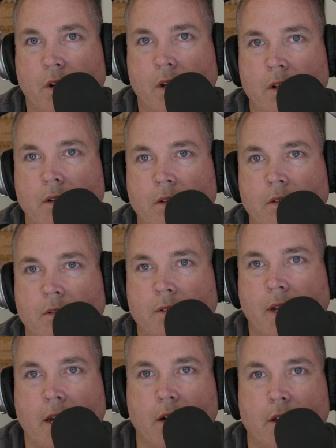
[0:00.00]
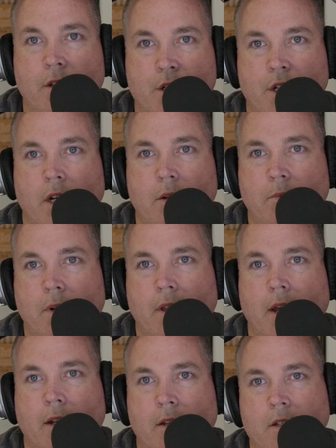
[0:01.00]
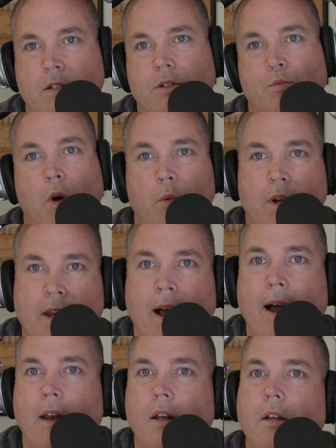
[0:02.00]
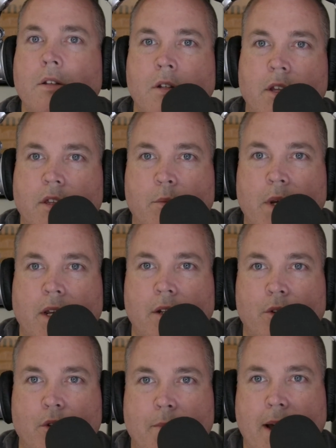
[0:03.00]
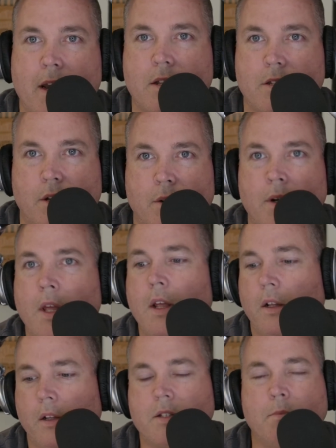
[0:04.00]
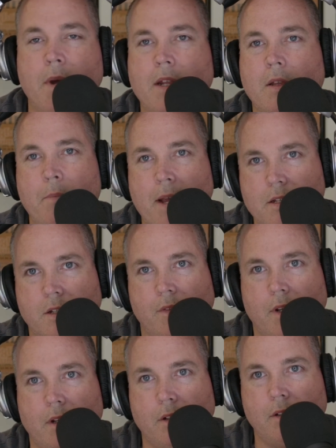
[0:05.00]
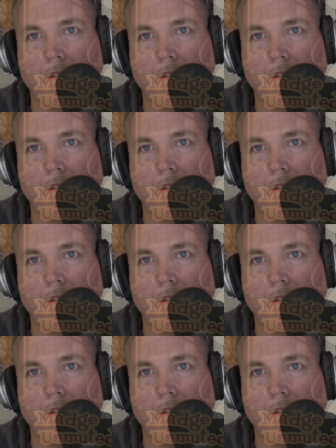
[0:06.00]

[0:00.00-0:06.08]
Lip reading: you can take it on the chin and be like, this is what we got. There's nothing we can do about it, so let's make the best of it.